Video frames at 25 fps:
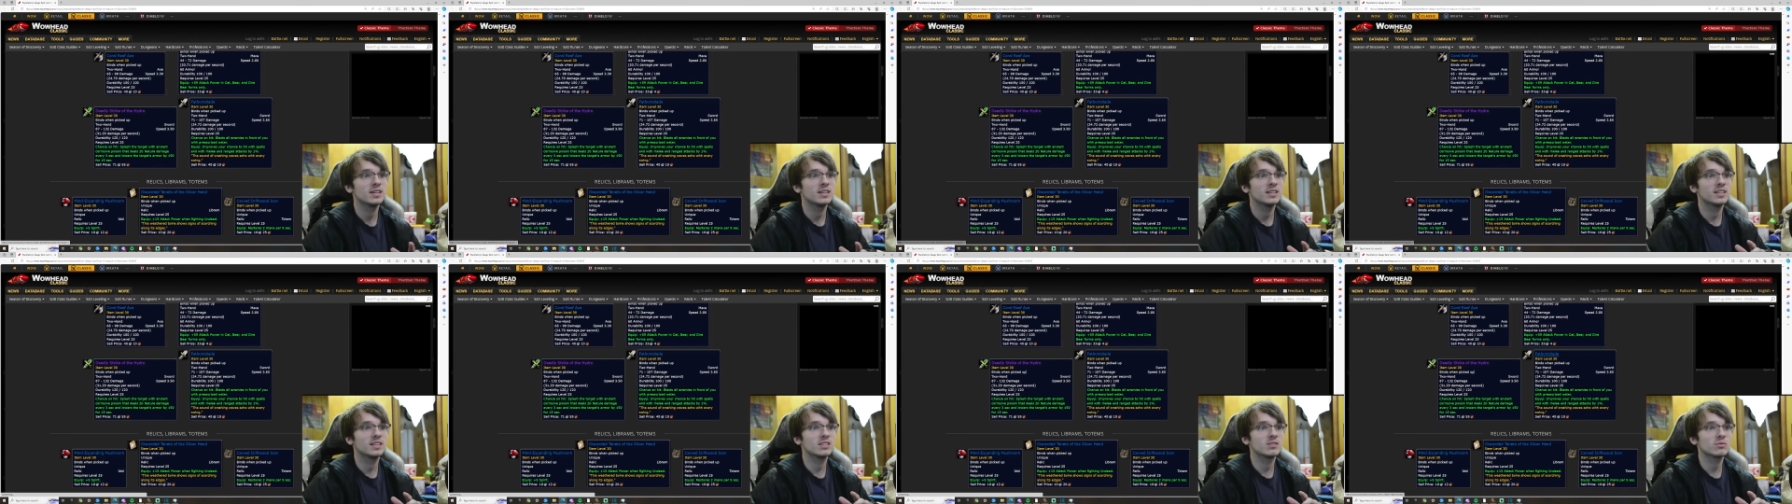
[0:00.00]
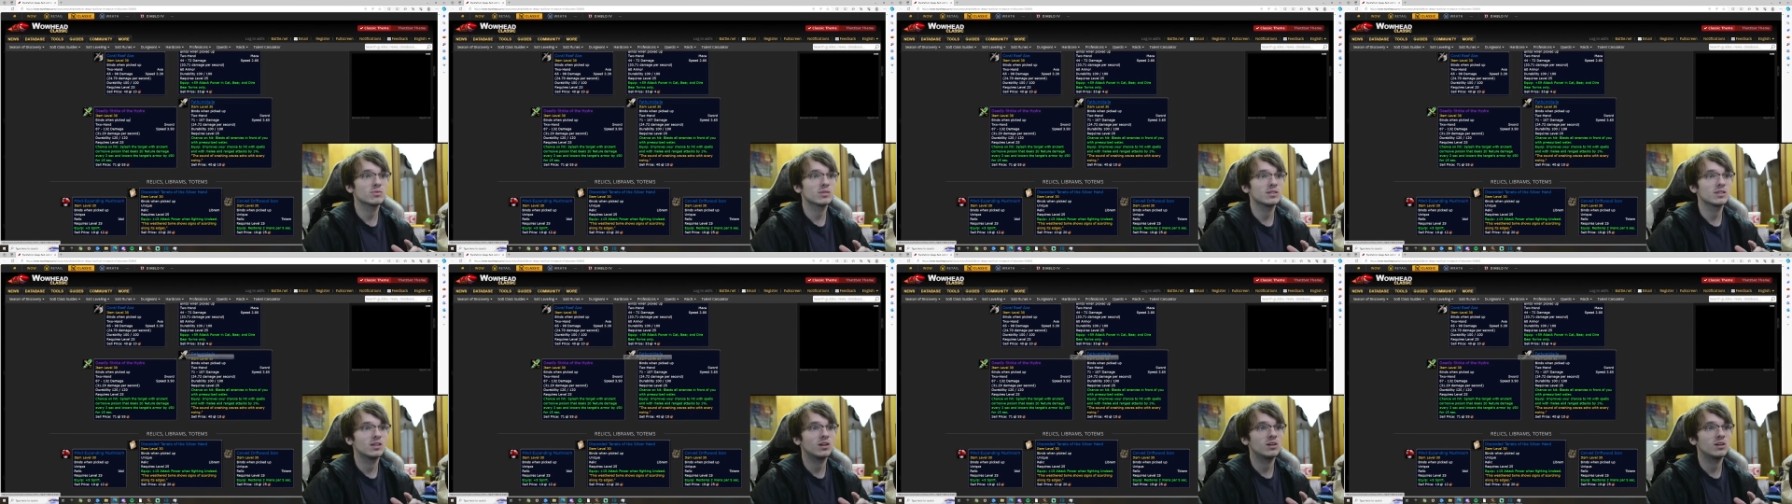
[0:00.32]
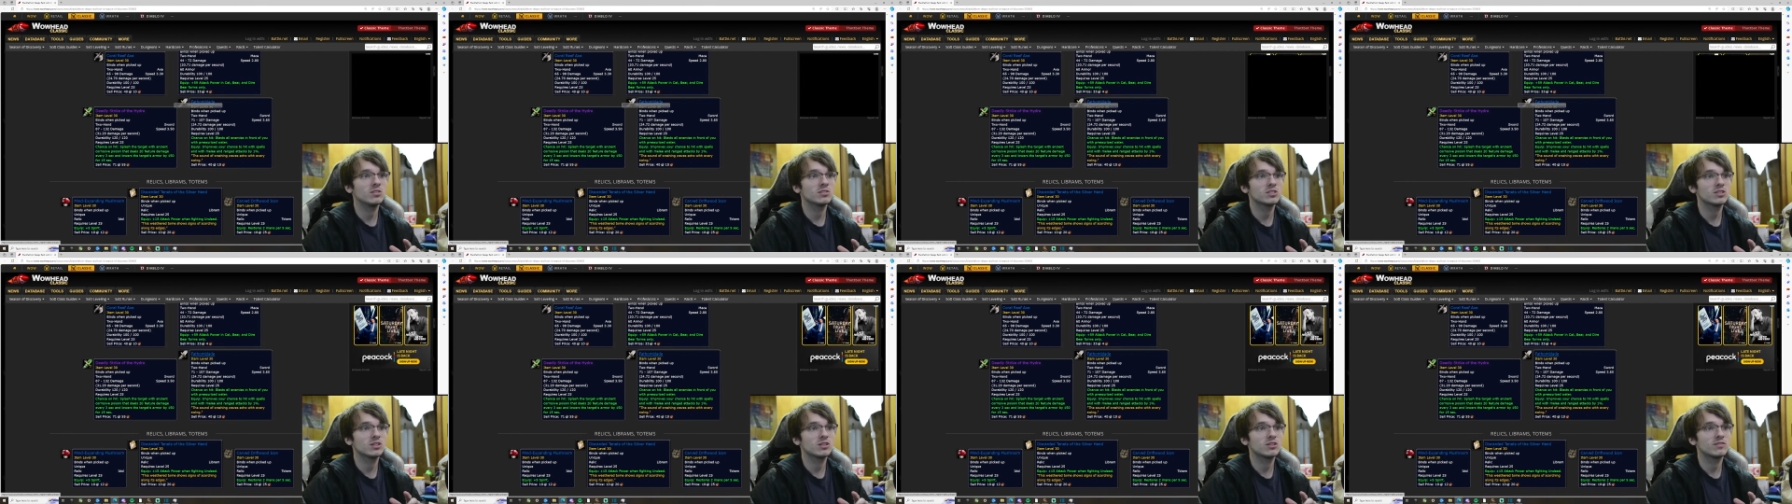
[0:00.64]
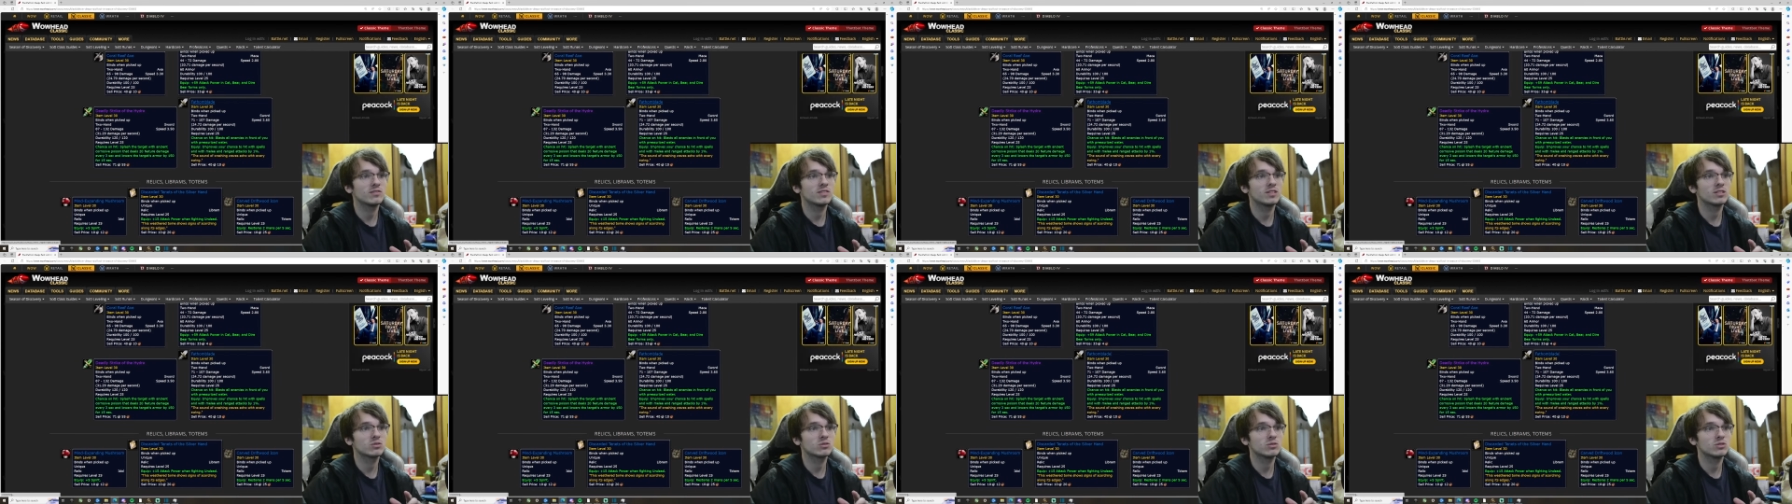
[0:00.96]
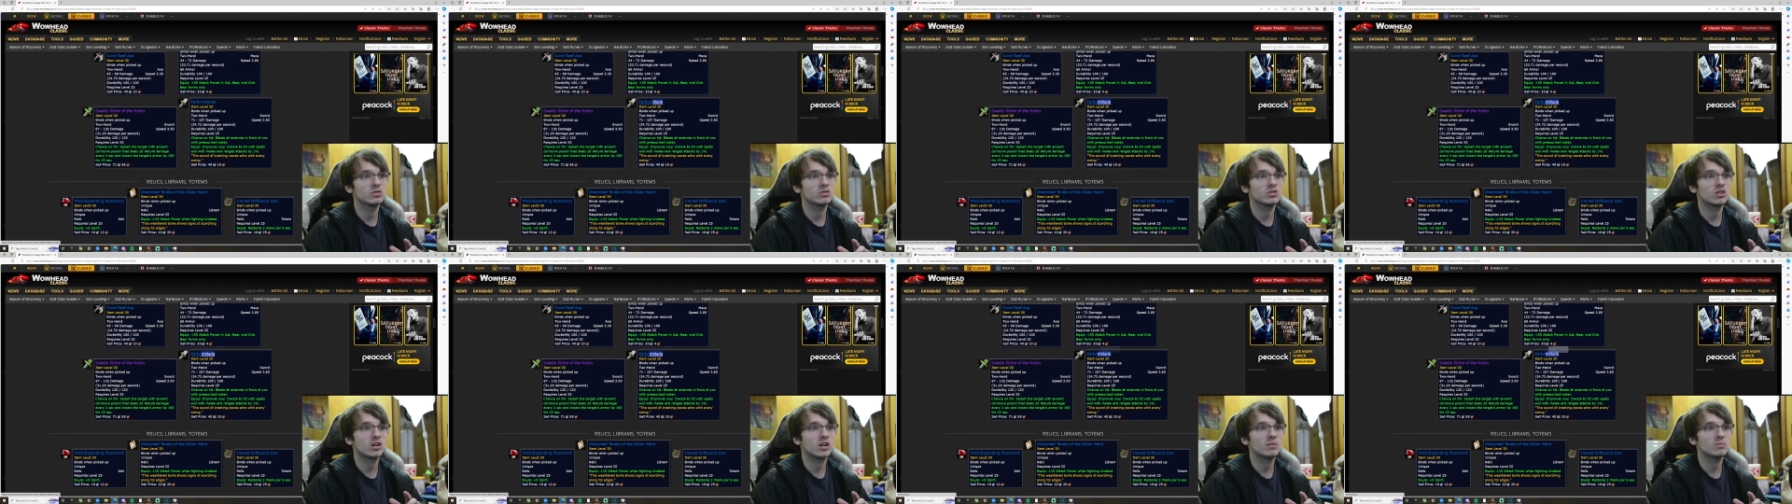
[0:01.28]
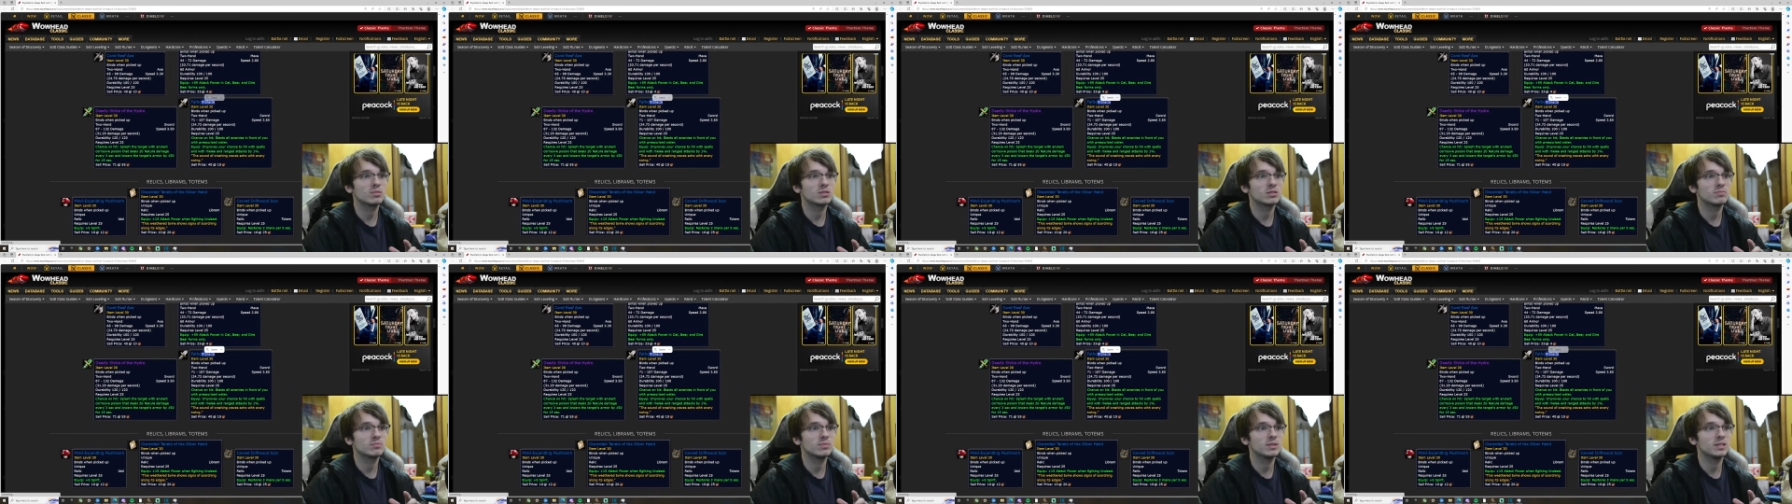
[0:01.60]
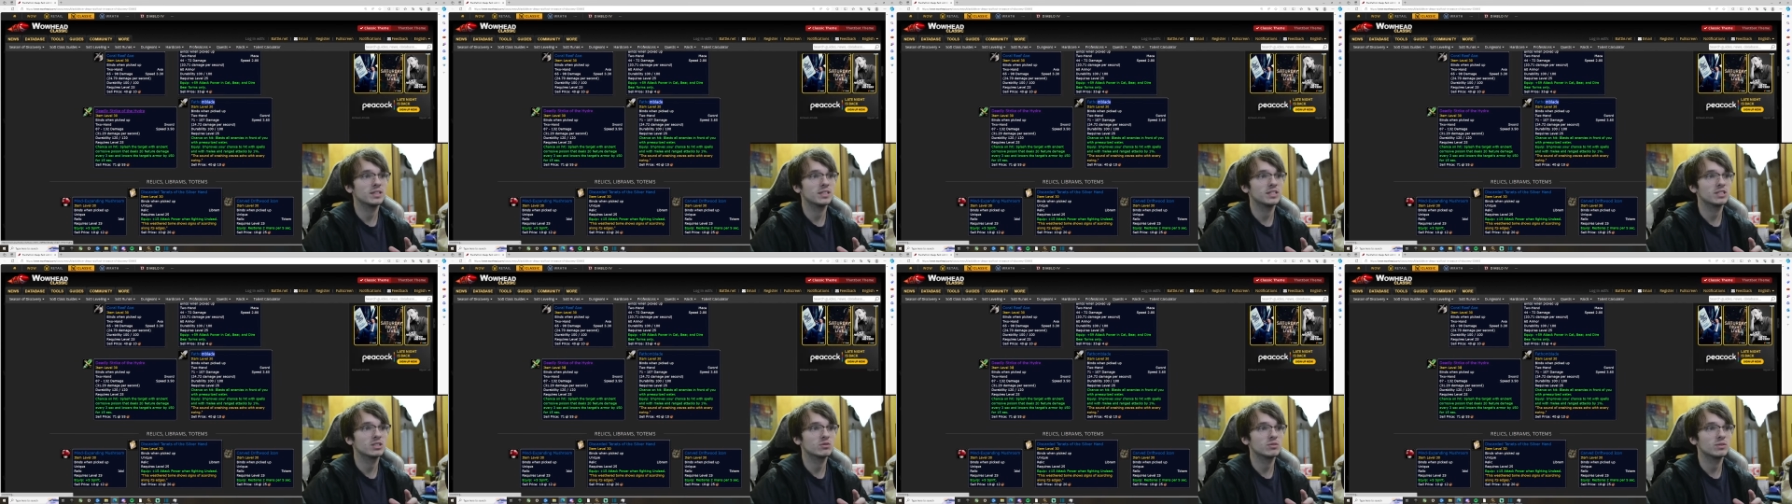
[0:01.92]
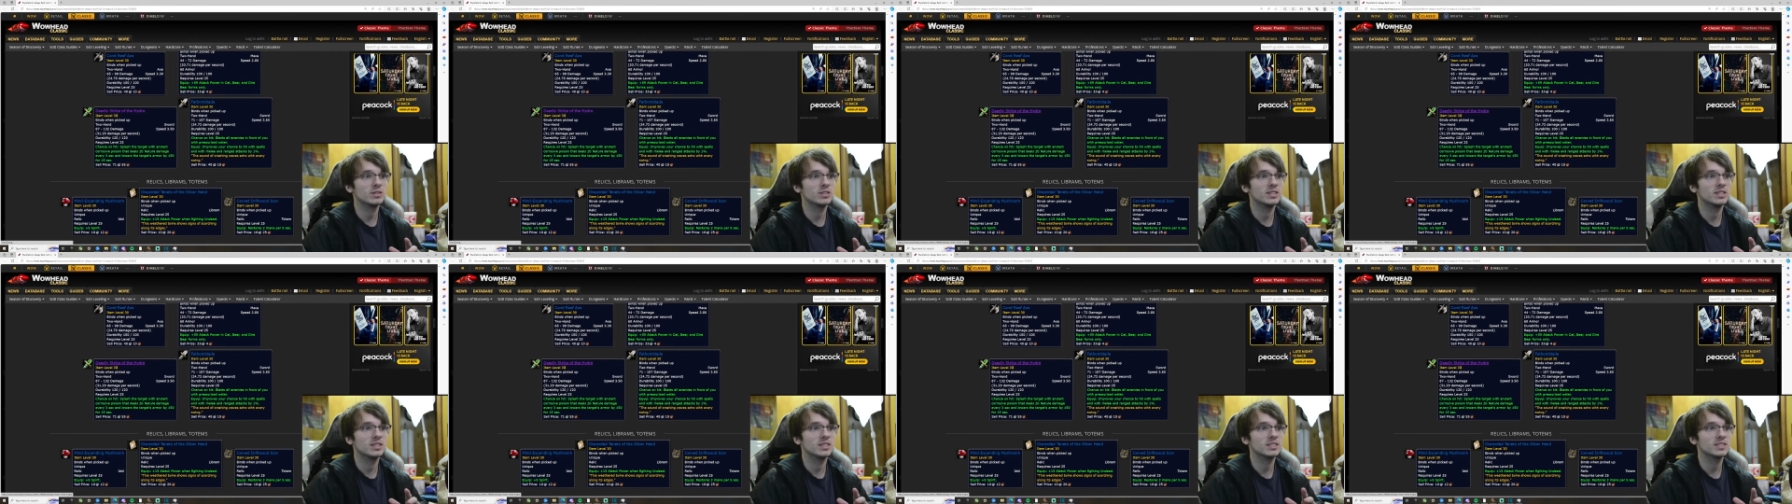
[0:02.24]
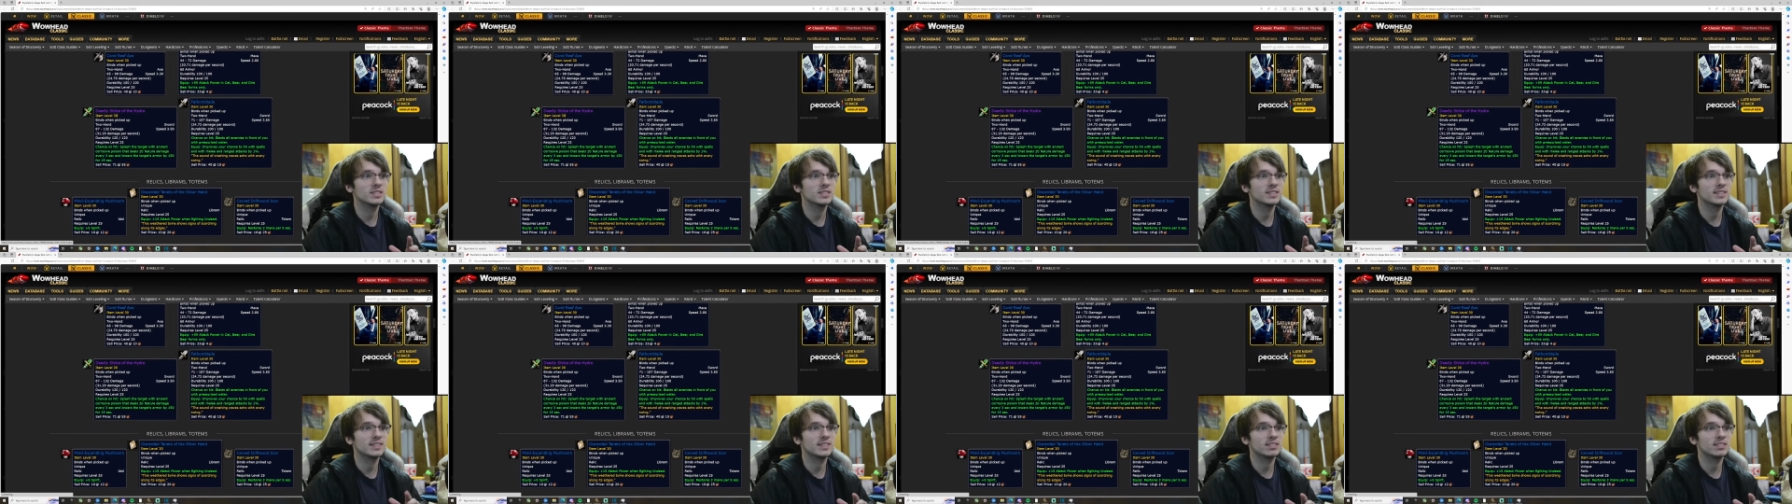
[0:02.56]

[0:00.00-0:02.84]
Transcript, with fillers: This one also, if this one drops but this one doesn't,